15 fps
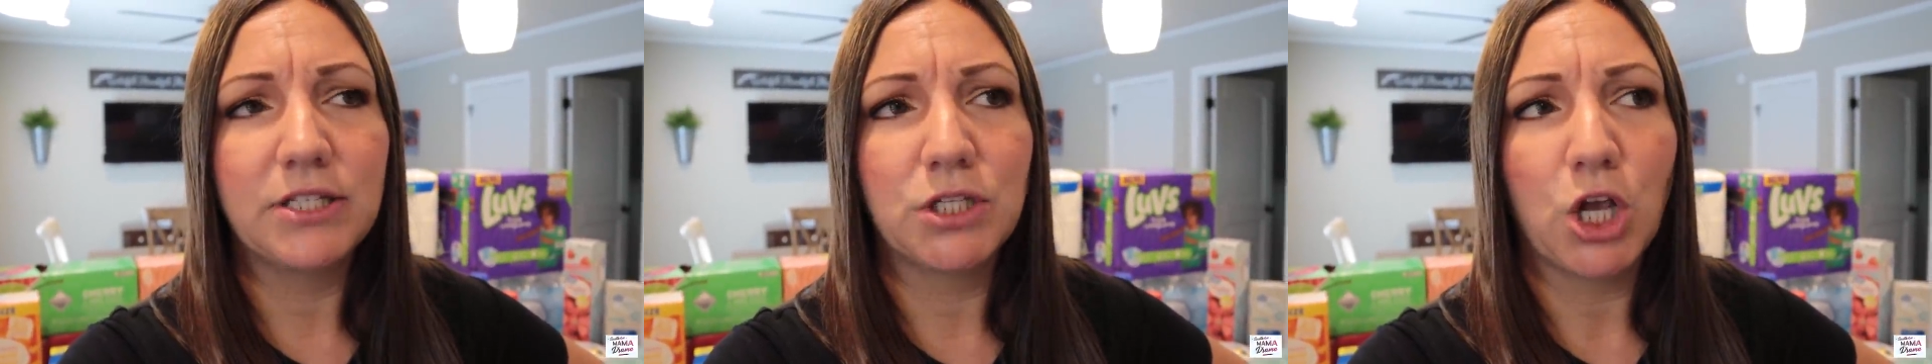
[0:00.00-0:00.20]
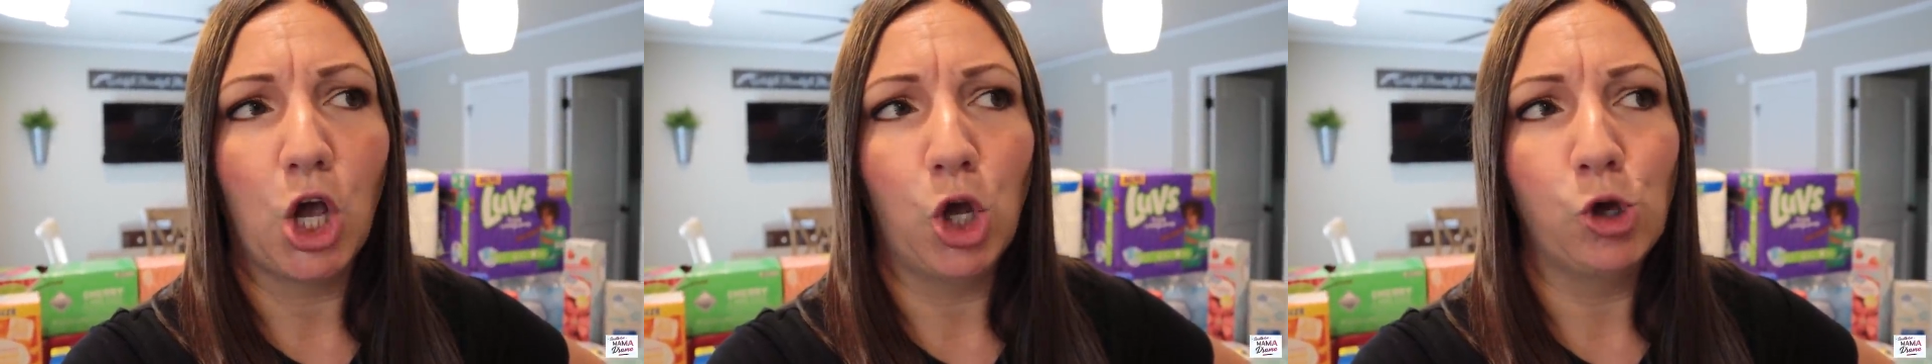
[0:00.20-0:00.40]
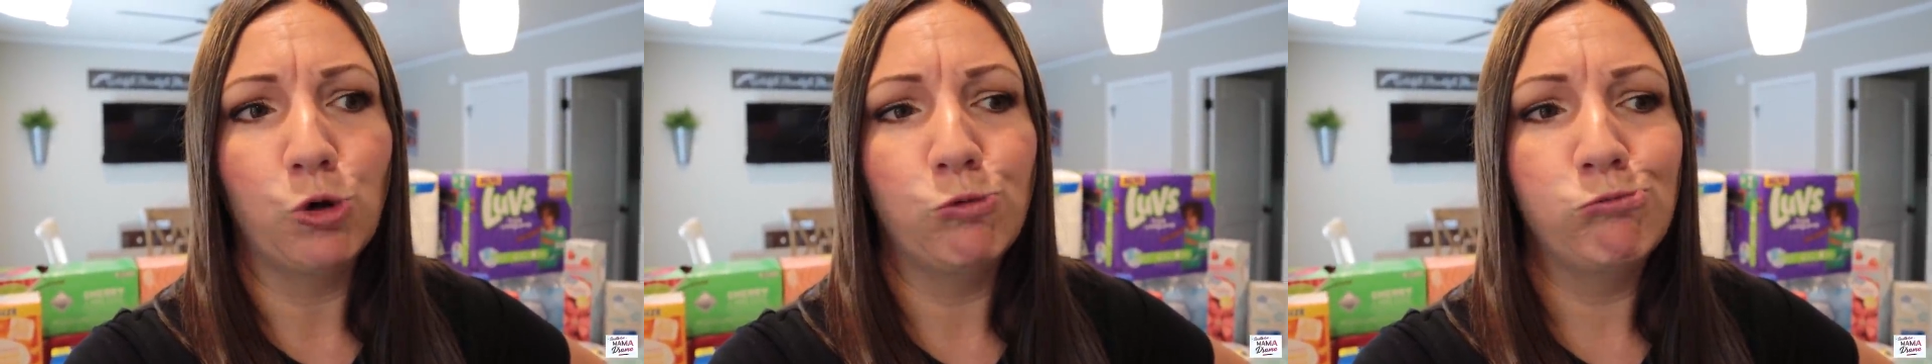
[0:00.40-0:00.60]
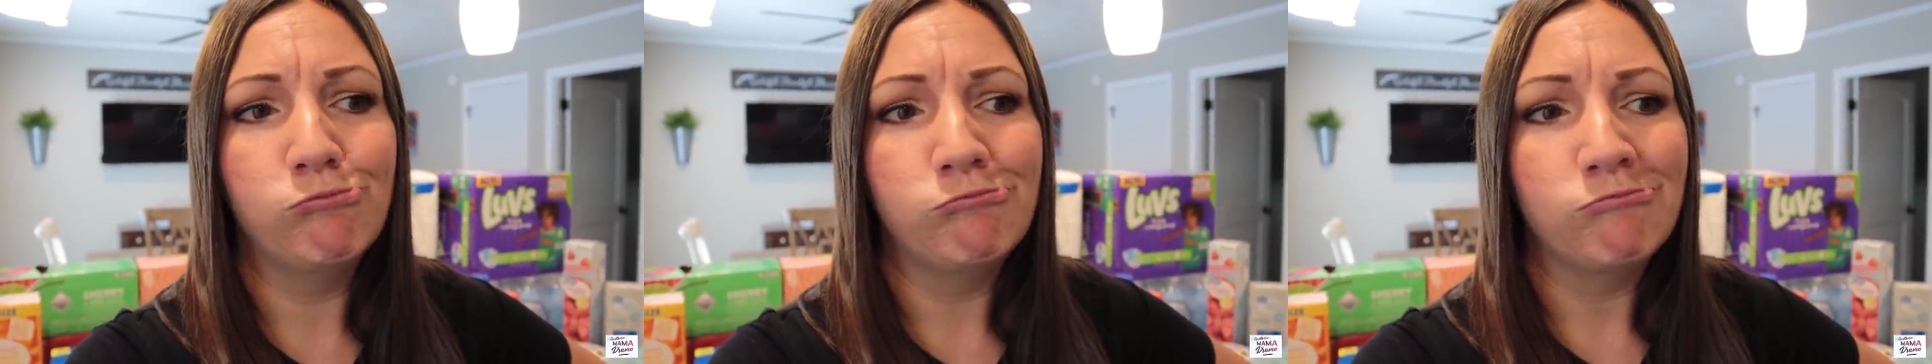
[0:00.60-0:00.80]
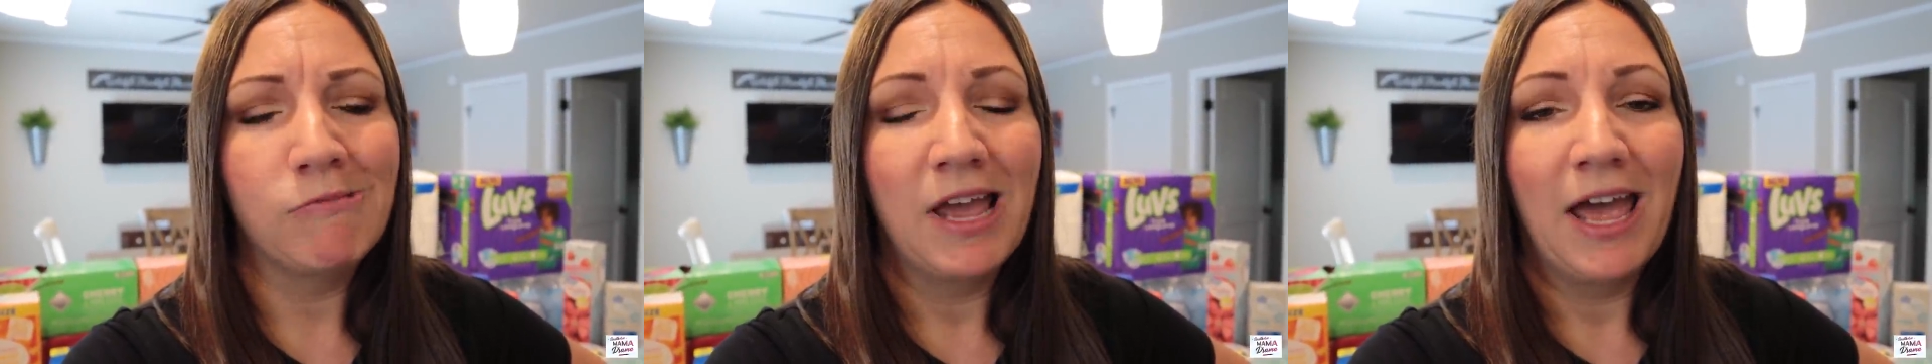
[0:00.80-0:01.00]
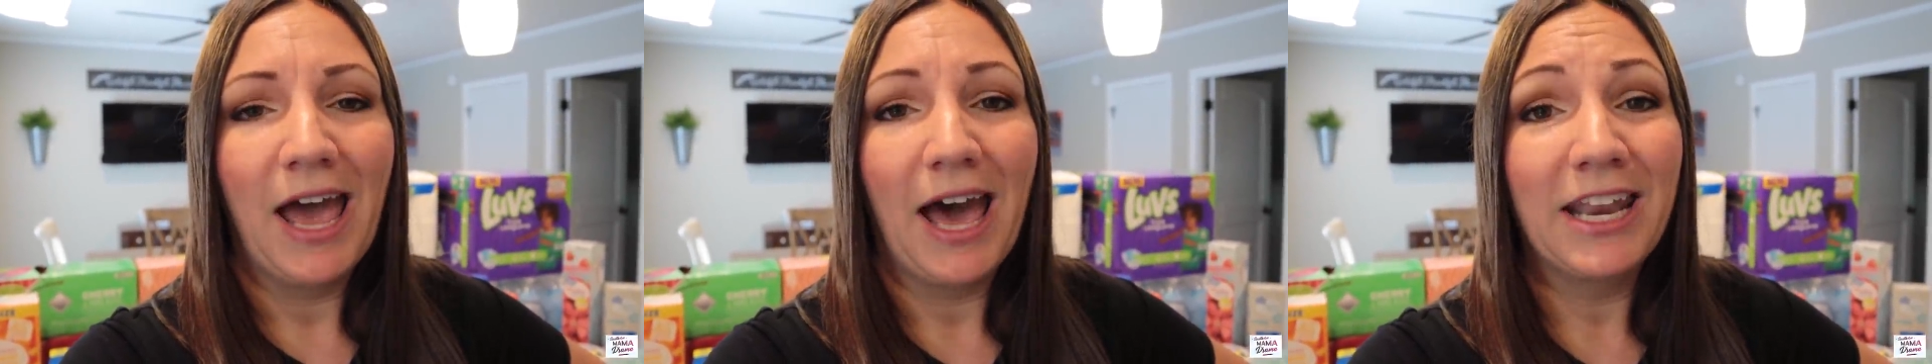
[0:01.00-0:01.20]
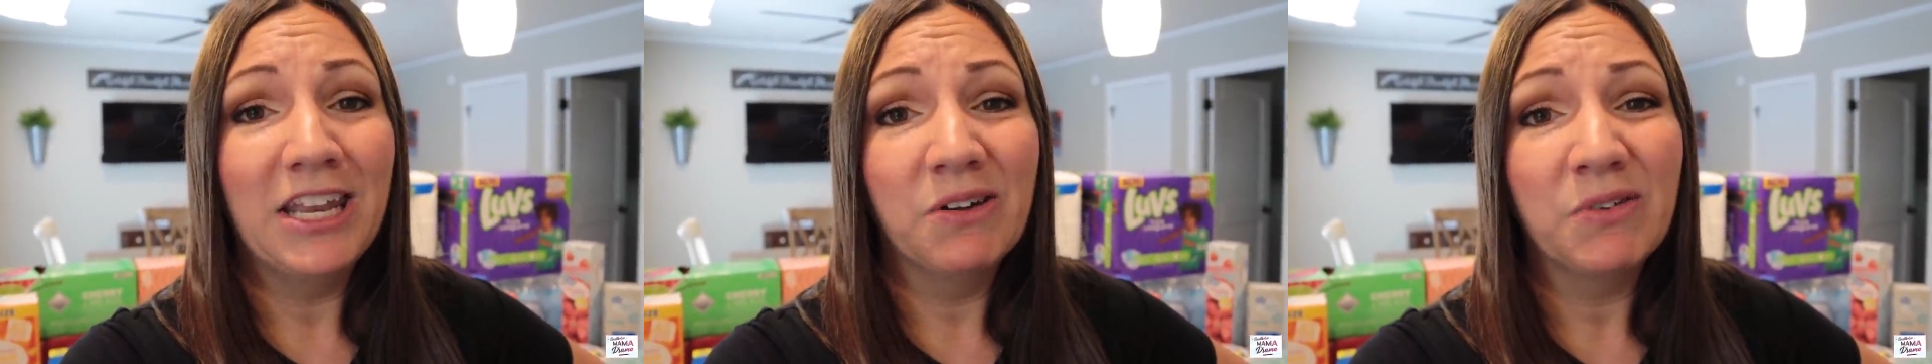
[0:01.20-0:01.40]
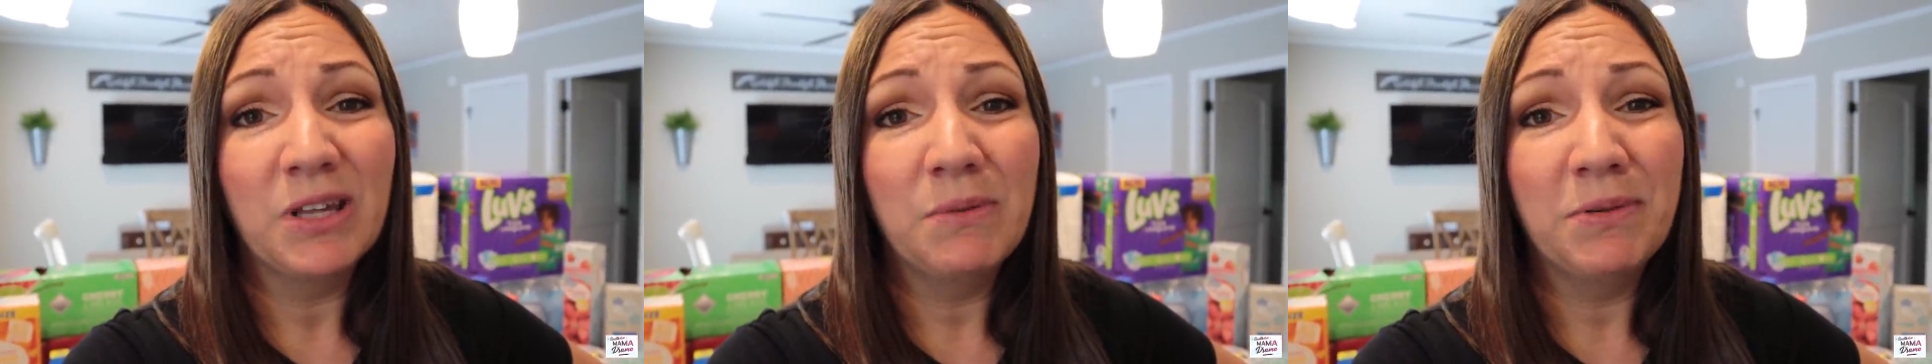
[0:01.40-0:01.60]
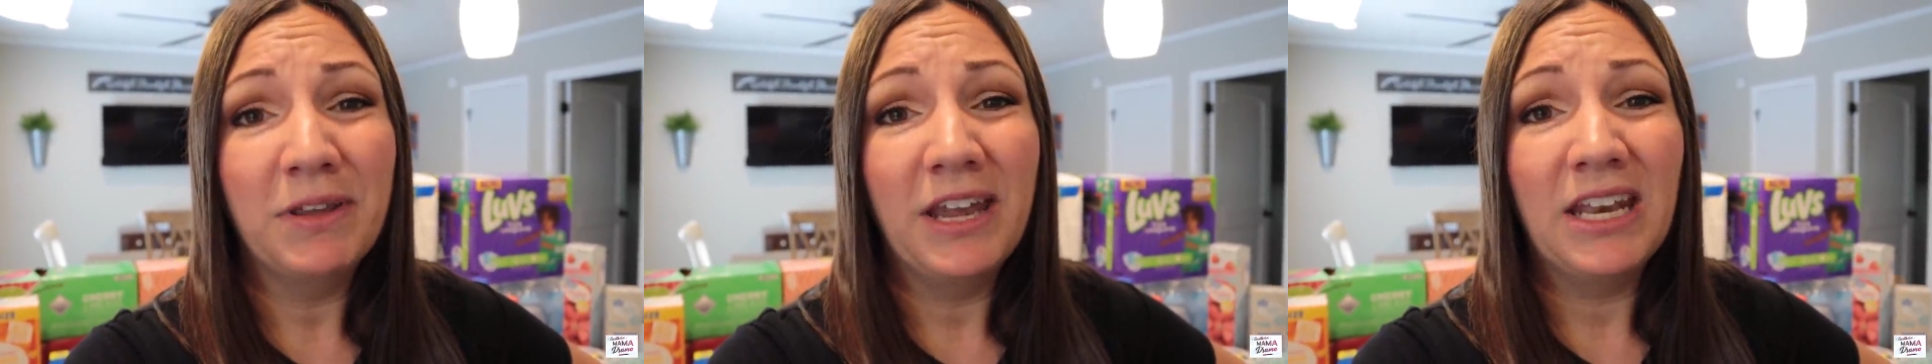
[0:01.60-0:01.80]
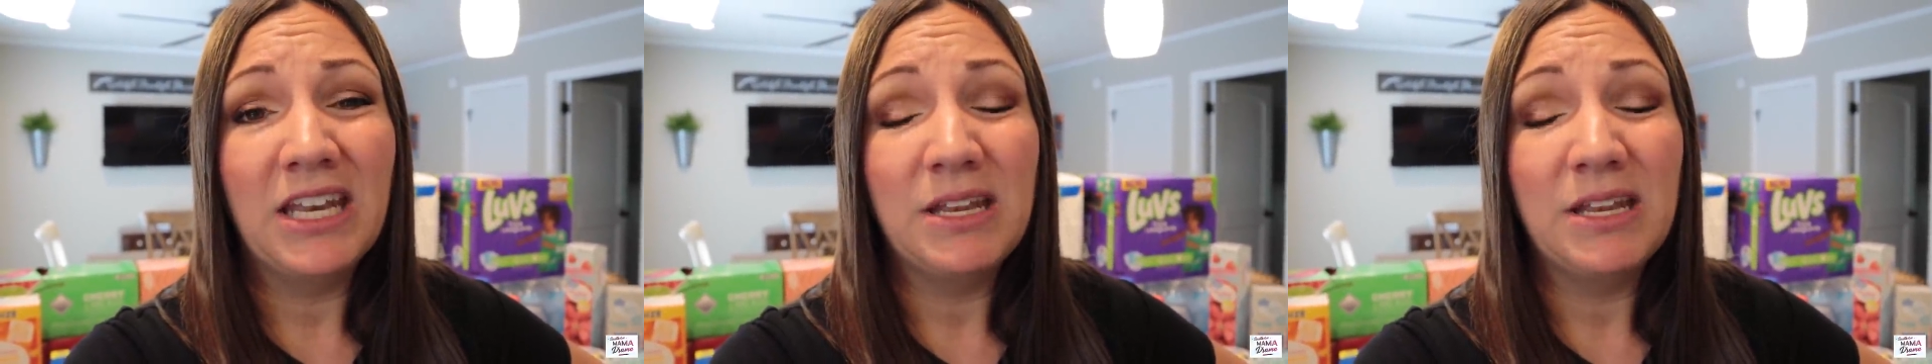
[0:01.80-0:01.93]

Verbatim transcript: So, I didn't really plan